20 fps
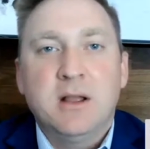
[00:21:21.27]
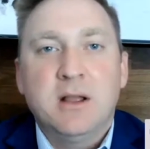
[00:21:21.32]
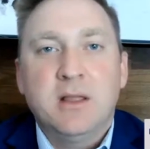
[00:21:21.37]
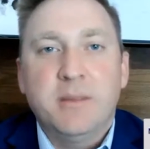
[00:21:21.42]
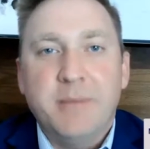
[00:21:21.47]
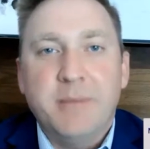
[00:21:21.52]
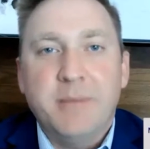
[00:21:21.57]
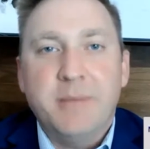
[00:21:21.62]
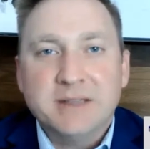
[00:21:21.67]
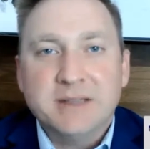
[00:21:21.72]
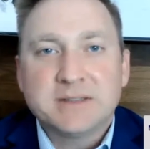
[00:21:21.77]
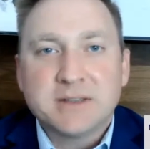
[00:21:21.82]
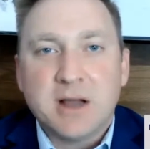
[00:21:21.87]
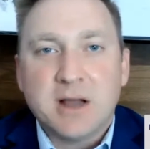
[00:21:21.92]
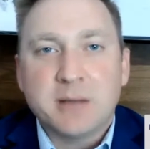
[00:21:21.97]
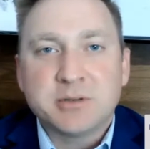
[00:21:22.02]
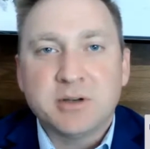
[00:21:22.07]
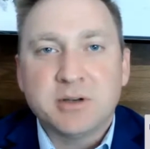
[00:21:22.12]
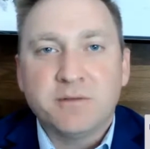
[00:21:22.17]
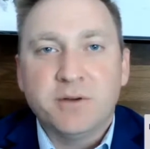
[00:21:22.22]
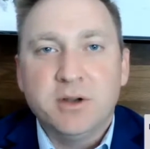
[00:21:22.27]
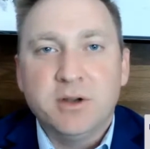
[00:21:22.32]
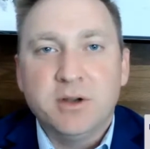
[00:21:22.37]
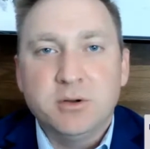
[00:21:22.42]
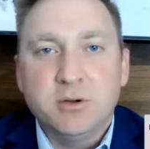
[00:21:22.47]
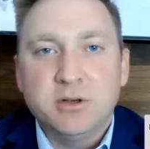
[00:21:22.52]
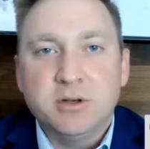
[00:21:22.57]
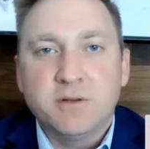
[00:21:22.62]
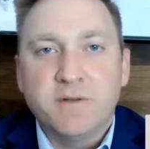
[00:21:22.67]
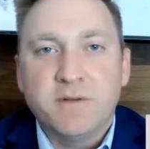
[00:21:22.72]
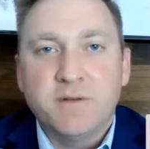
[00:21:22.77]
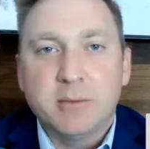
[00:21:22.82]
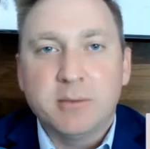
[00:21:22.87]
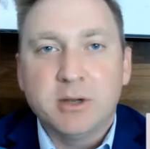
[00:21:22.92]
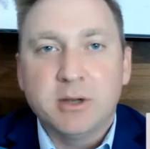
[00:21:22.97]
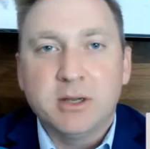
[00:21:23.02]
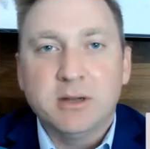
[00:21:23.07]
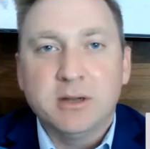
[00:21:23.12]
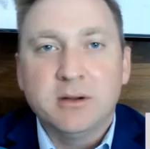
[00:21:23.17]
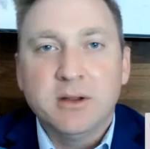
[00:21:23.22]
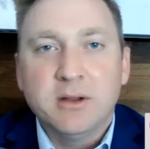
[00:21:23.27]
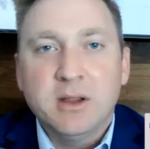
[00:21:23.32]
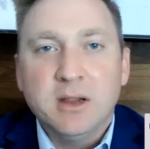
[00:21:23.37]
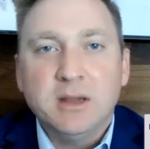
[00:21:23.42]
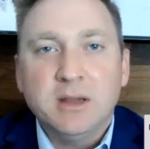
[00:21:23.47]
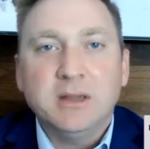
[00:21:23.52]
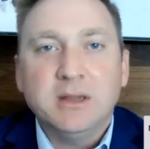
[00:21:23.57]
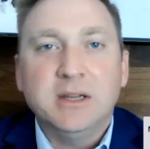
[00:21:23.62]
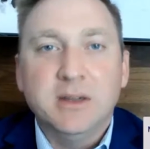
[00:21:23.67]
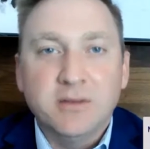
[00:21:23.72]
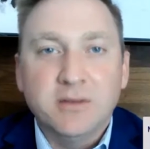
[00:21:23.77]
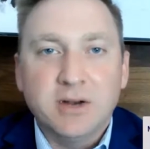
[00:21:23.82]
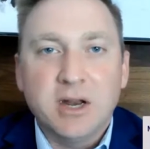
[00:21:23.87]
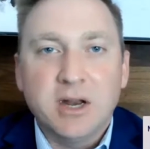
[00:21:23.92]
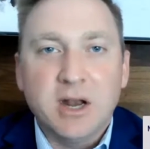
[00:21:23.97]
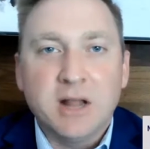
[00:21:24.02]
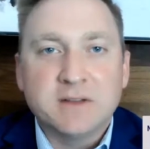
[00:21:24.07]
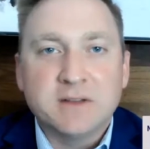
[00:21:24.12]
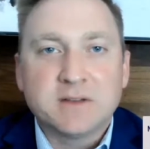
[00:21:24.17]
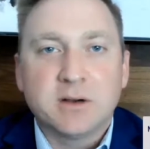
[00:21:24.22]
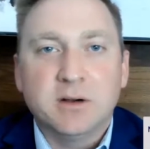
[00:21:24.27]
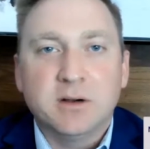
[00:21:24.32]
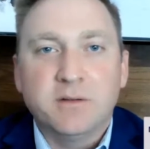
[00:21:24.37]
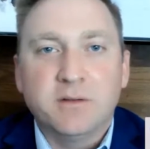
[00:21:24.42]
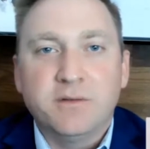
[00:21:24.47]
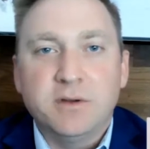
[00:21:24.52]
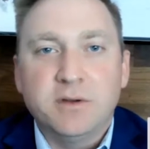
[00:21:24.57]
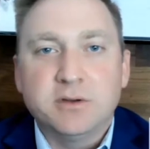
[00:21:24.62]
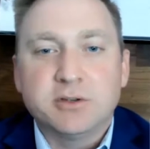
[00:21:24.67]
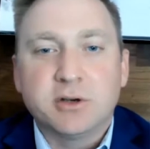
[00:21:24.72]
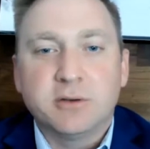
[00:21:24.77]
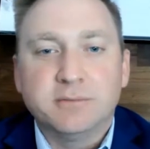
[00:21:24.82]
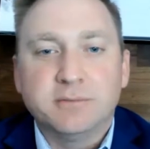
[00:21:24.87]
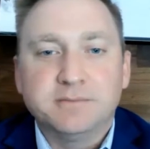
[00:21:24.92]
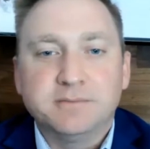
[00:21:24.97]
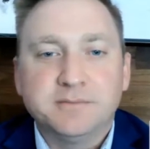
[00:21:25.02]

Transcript: the best option for you and your family given an uncertain future.